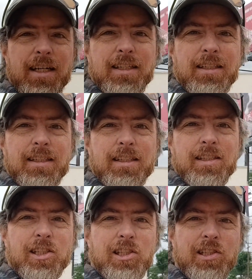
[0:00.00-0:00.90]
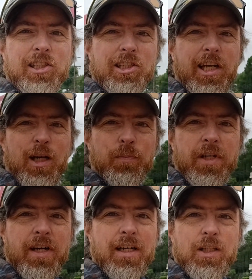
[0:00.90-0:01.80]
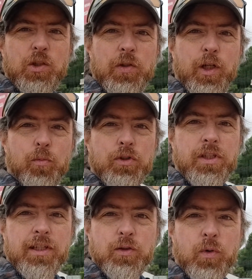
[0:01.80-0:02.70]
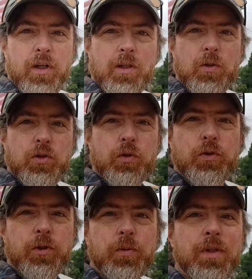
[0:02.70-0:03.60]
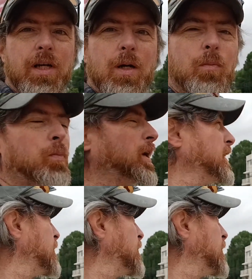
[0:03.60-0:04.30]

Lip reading: of sticking up there out of the tree, almost like it's wearing a little tutu. But